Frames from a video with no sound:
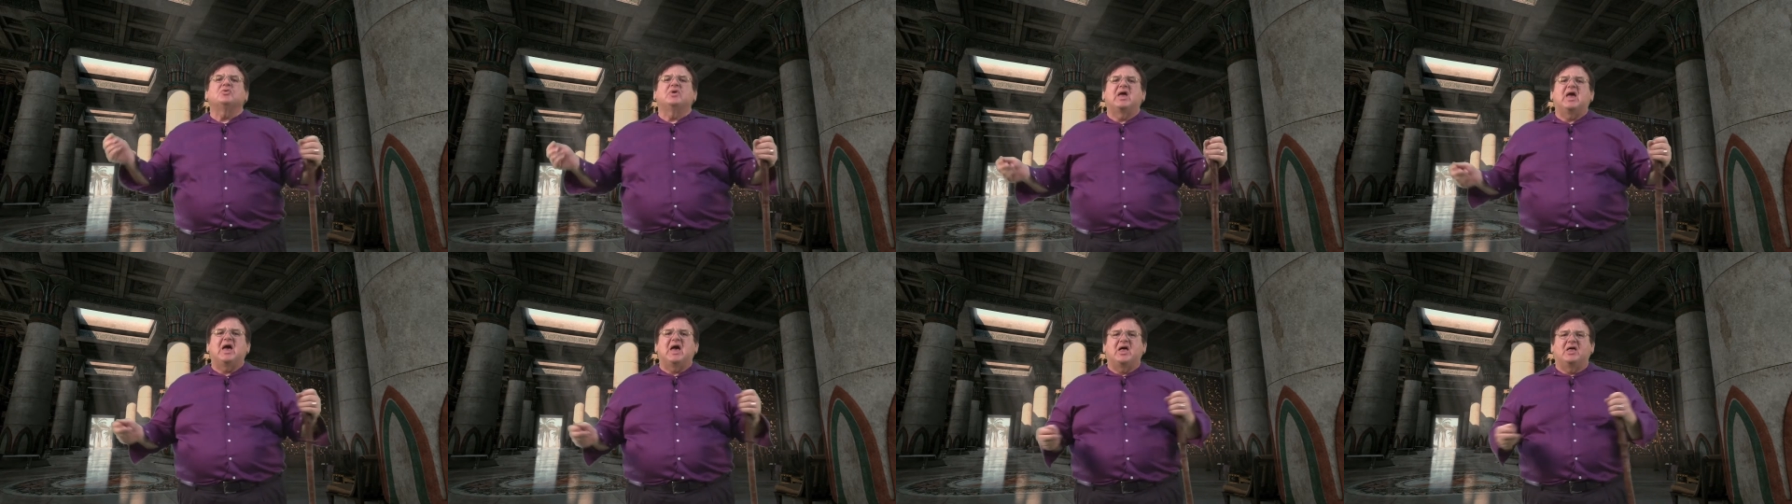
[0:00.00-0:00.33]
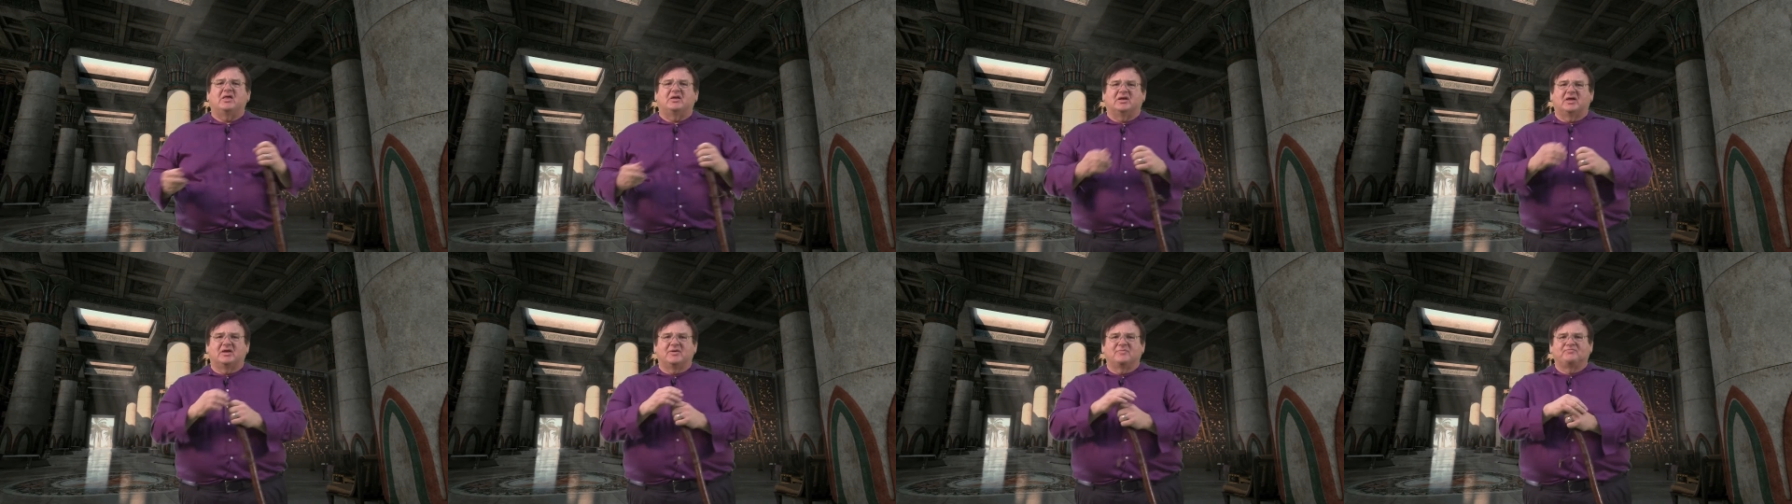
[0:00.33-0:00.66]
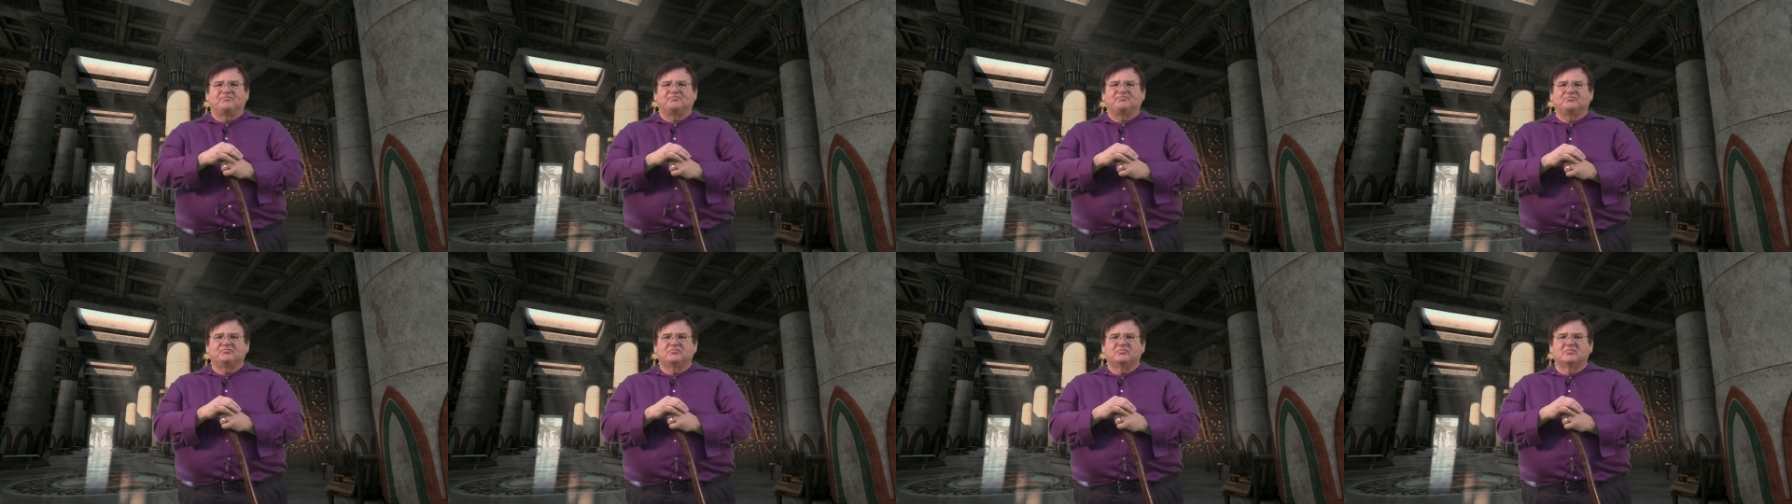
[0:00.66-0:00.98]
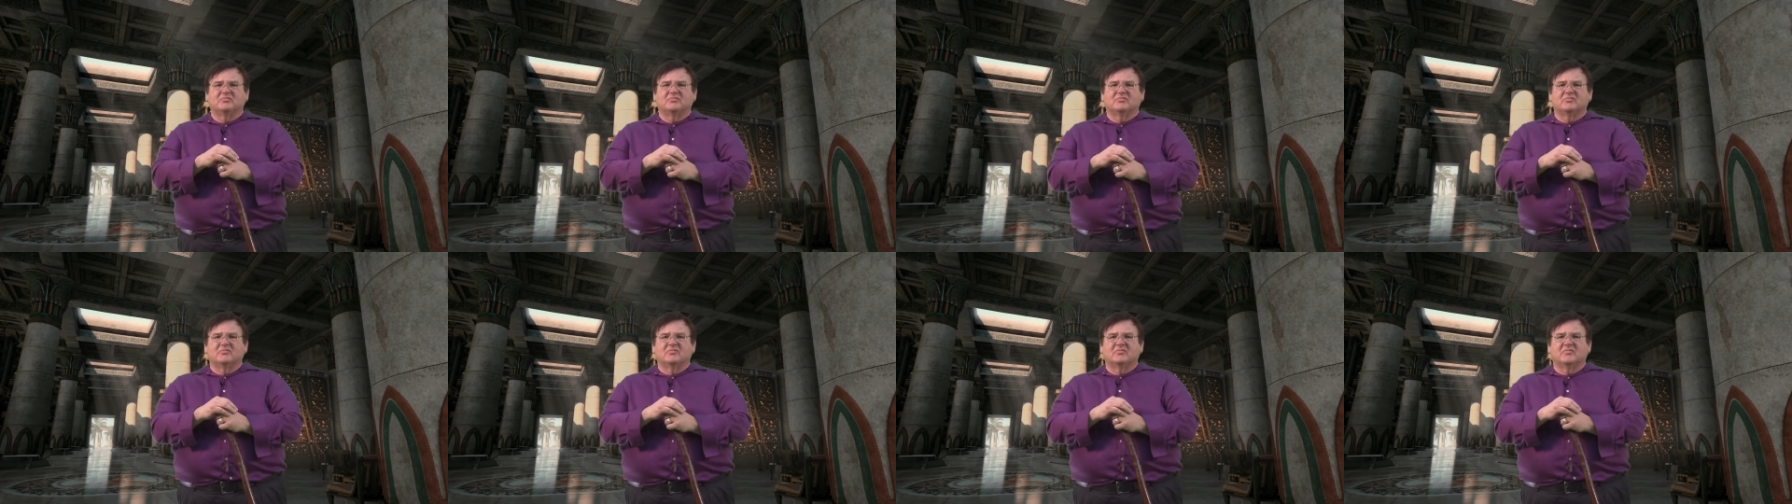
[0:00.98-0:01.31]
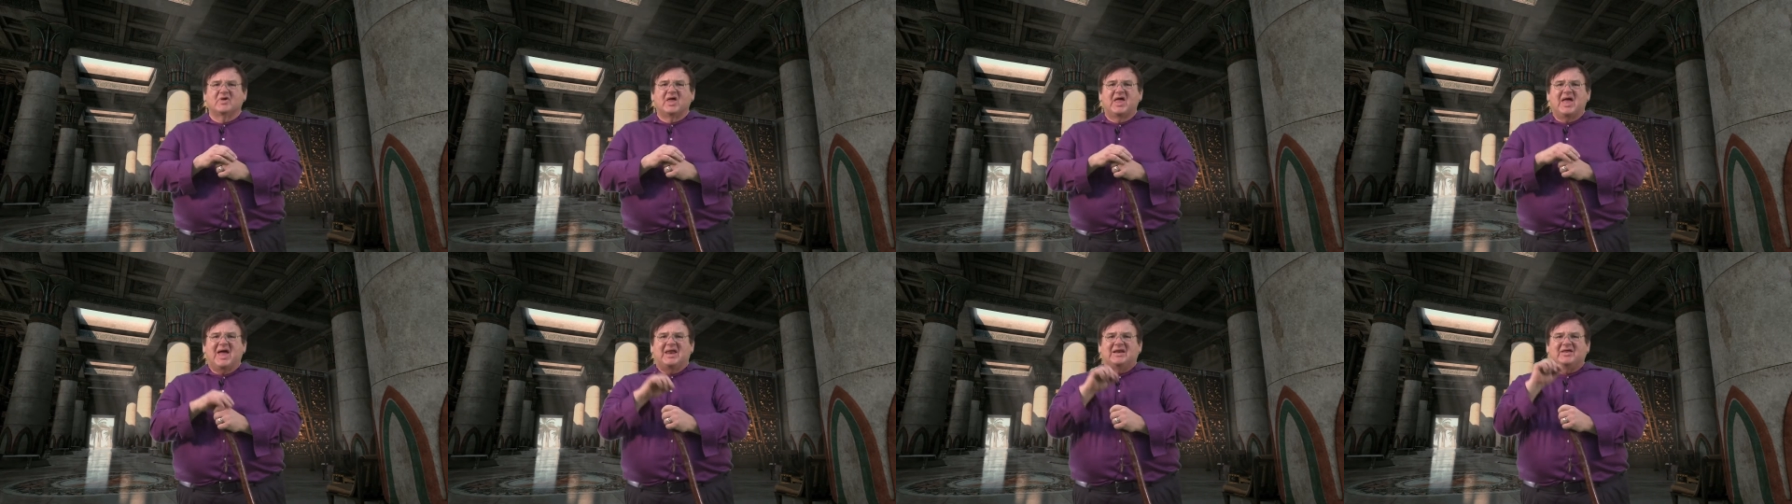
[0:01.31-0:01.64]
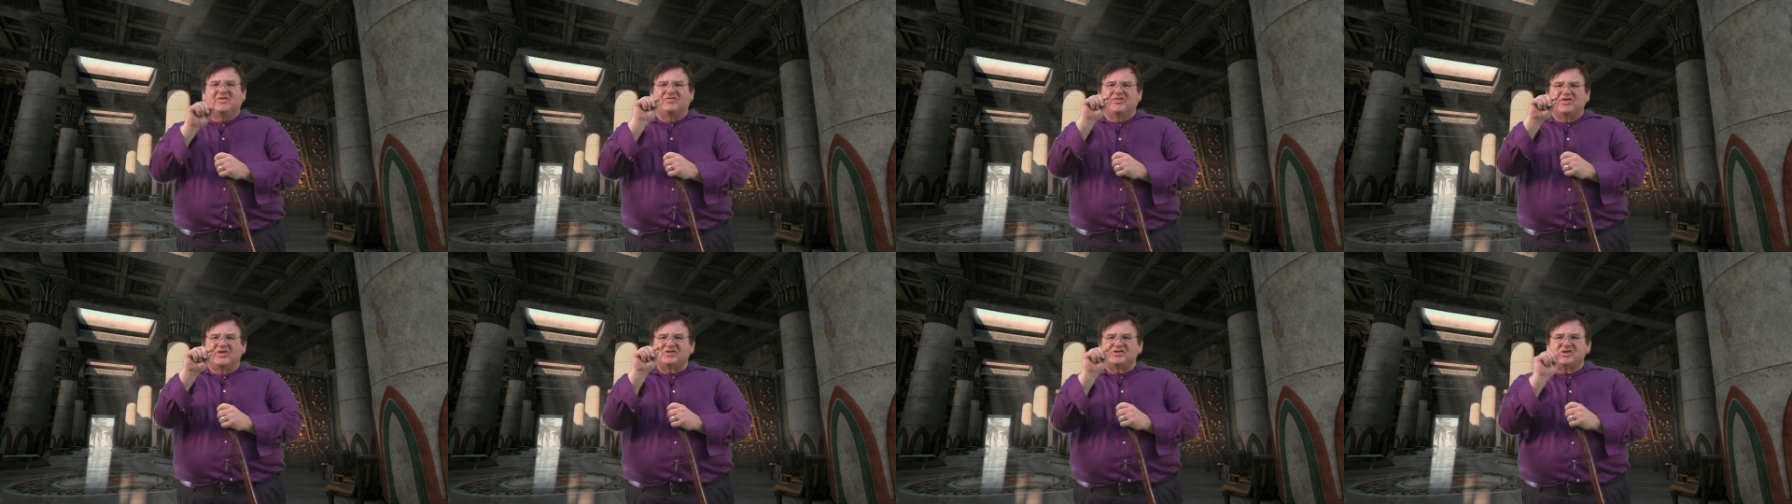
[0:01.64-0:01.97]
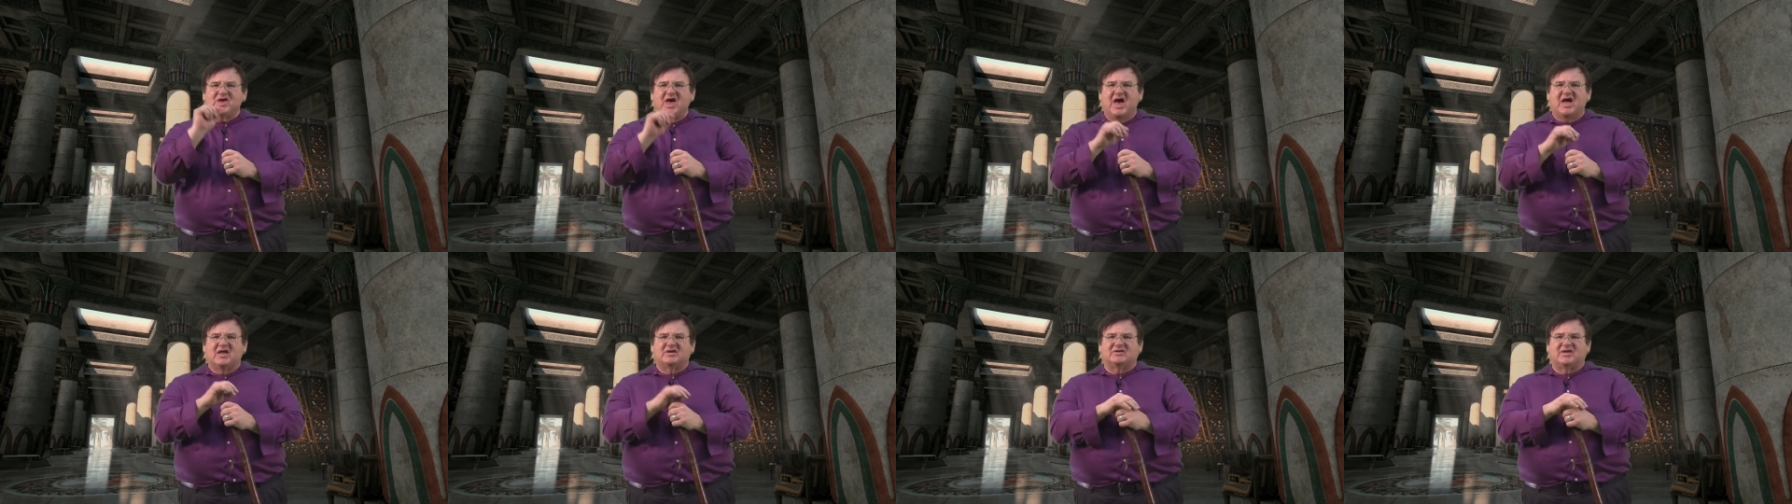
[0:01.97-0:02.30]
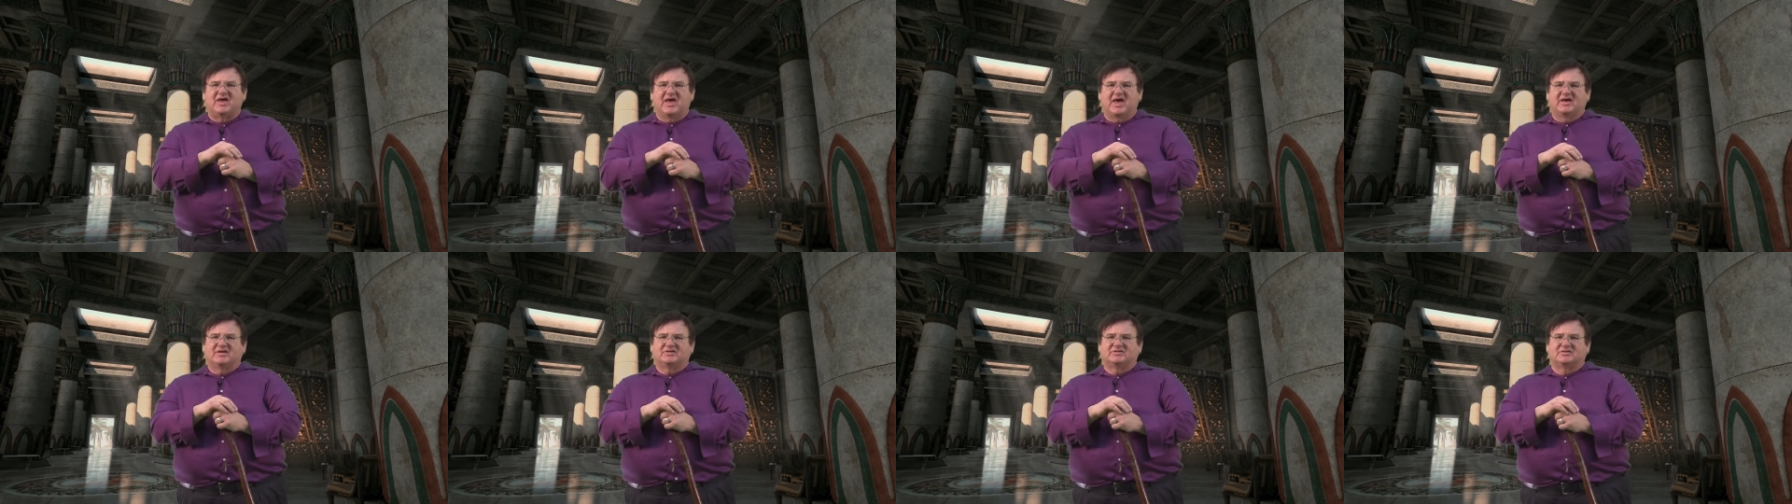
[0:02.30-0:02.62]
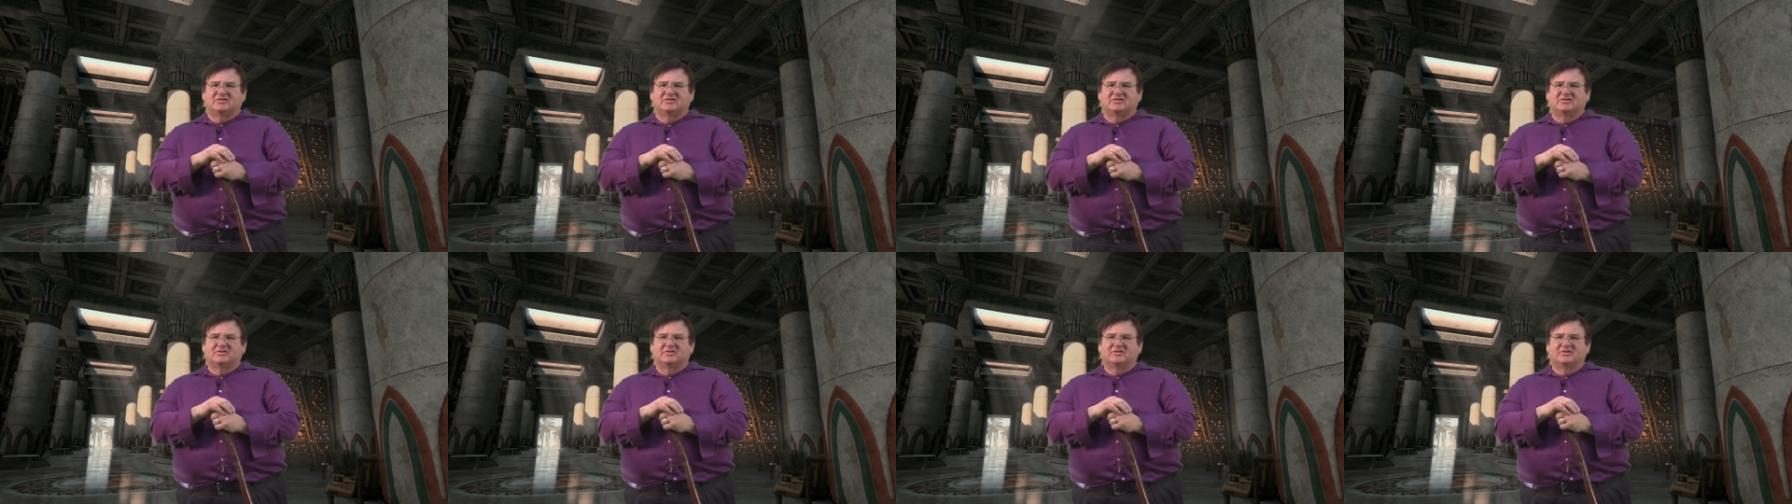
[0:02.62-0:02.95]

reality. And in this context,